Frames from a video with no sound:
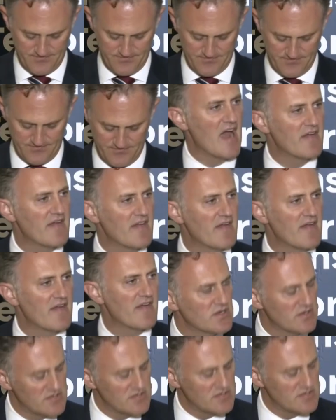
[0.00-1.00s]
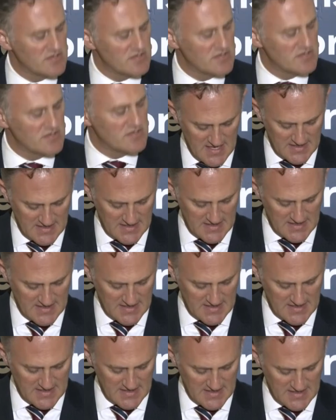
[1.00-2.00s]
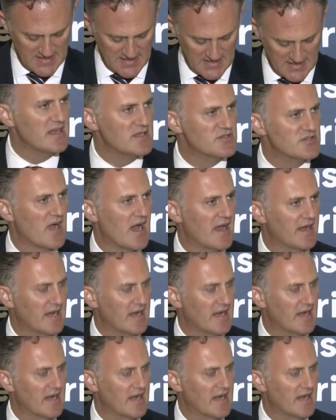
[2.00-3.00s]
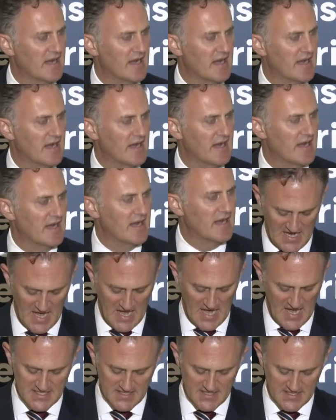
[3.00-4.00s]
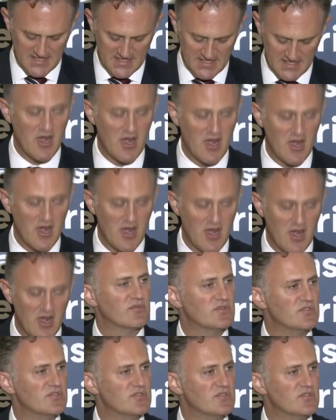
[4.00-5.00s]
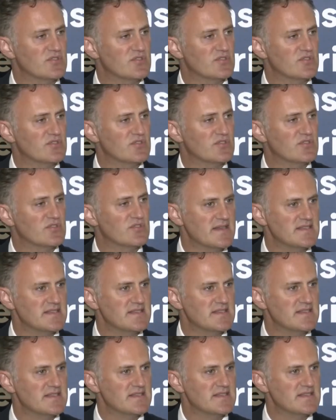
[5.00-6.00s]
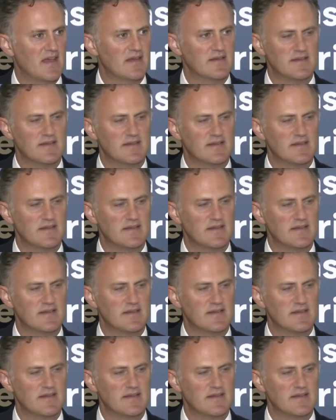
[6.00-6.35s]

But after we turned up the heat, the money dried up. Hassan Nasrallah was reduced to going on TV